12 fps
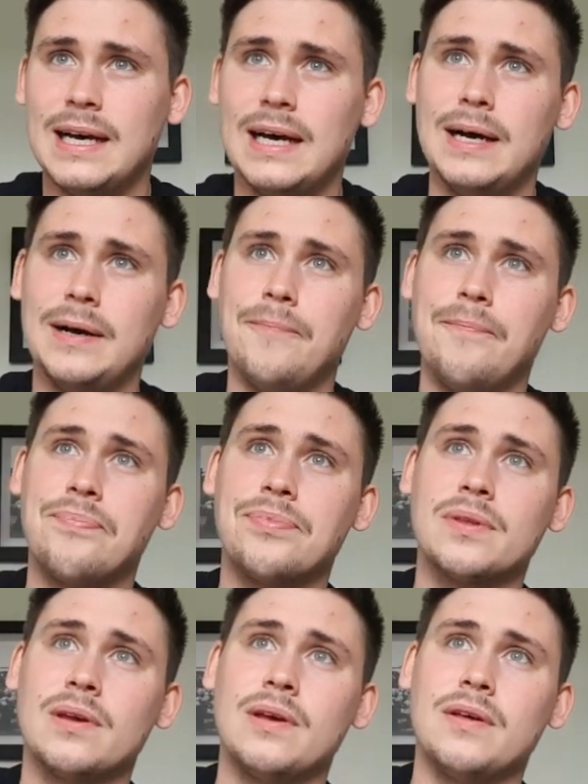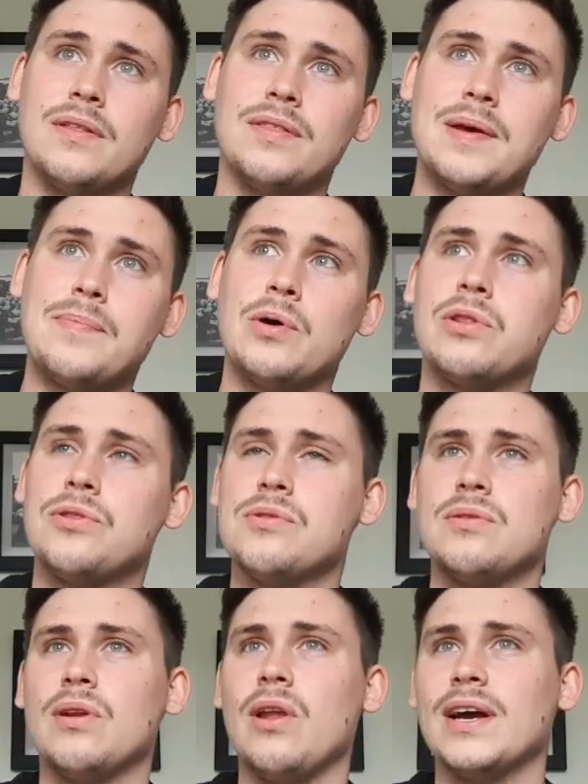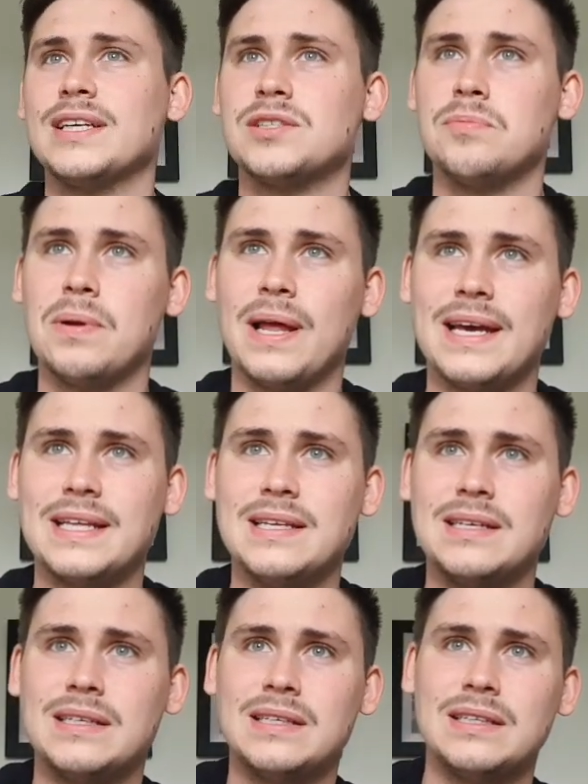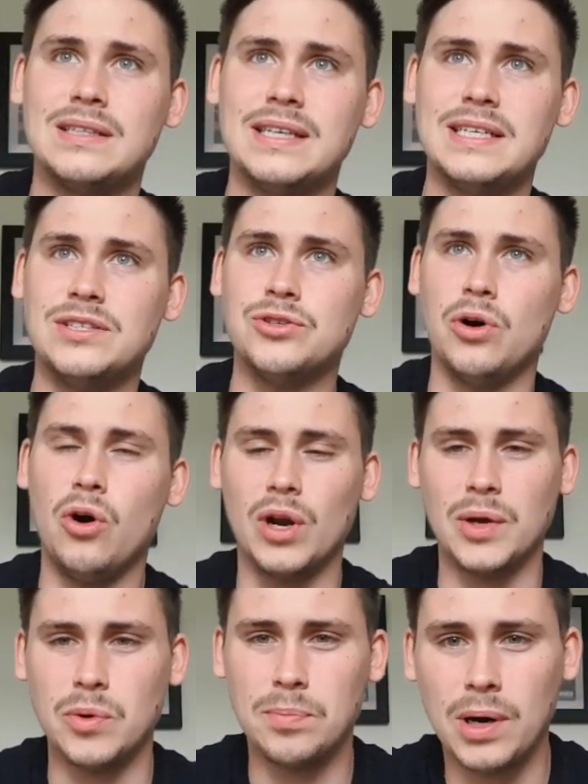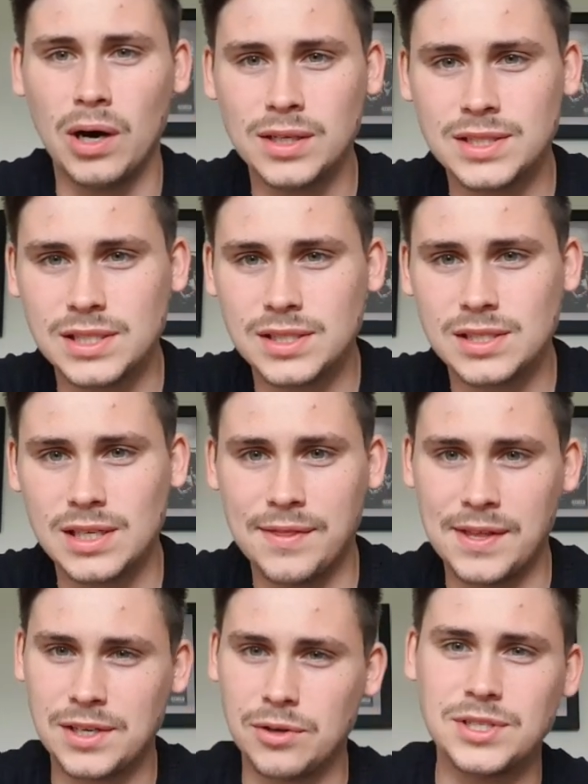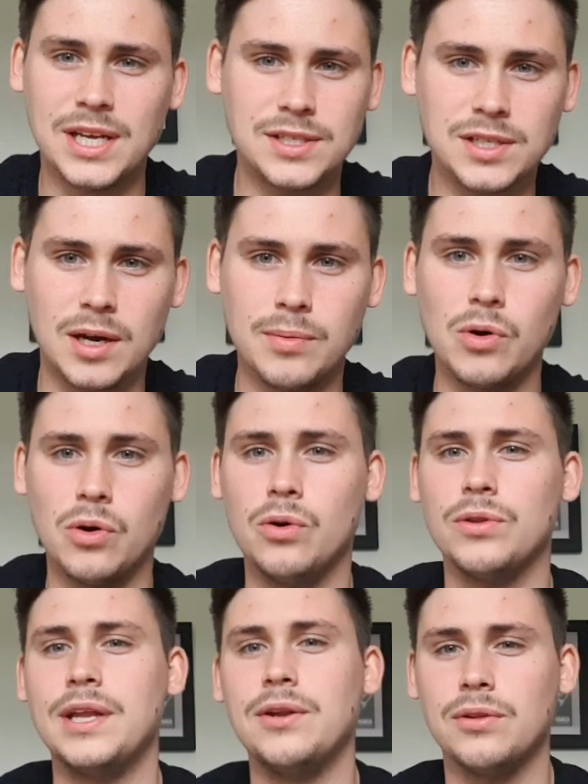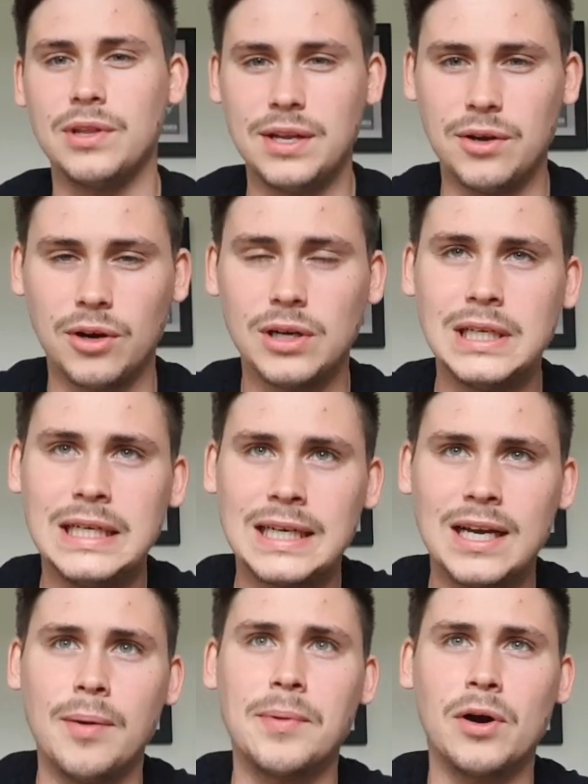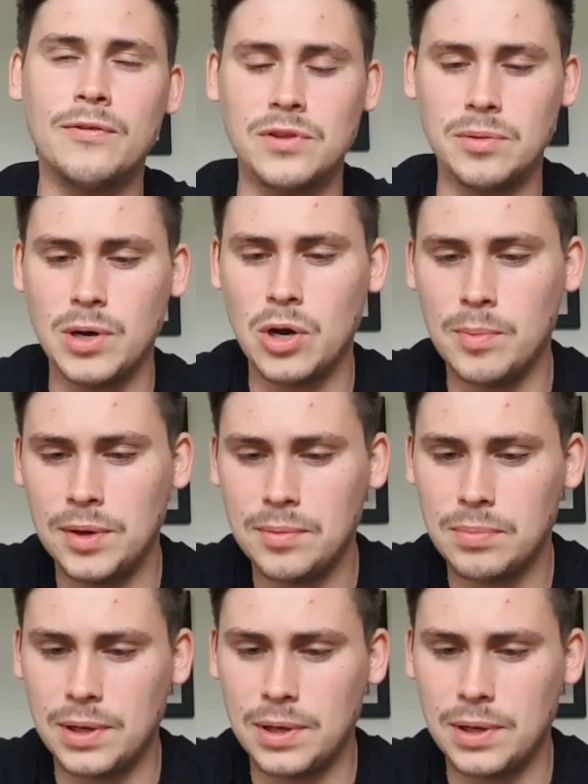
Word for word: Um, they both like to play the sort of Hollywood passes, and they don't tend to come, or, or they're not they're not coming off at the moment.